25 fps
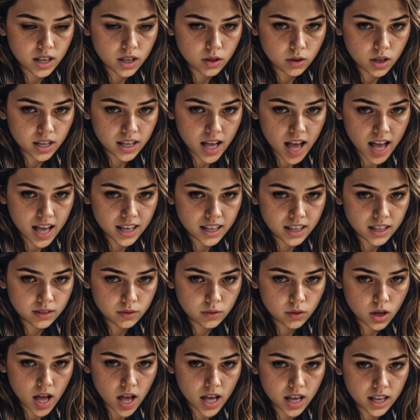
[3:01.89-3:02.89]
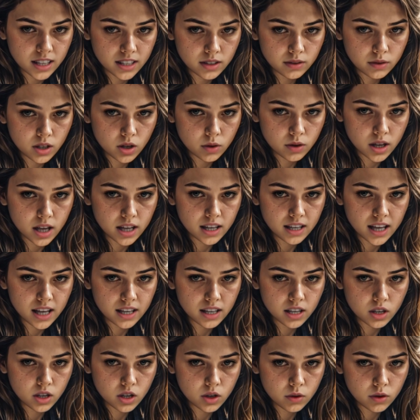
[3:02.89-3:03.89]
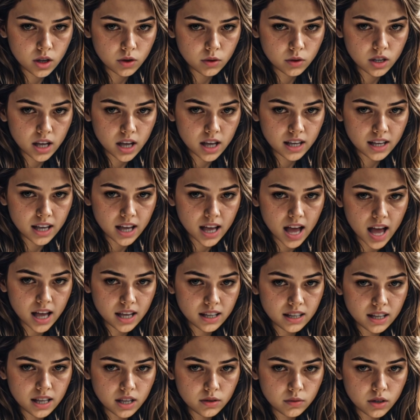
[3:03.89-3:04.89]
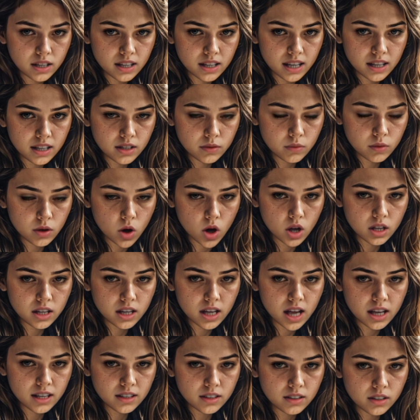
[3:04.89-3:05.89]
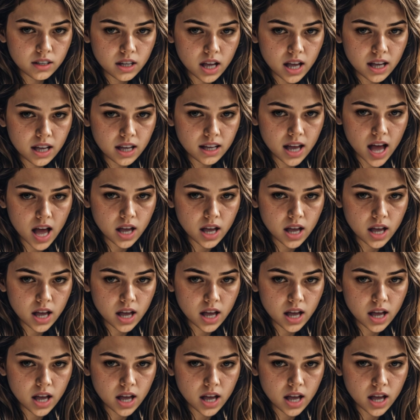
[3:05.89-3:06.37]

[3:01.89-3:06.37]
But that is impossible because I don't remember eating any gummies at the mall yesterday.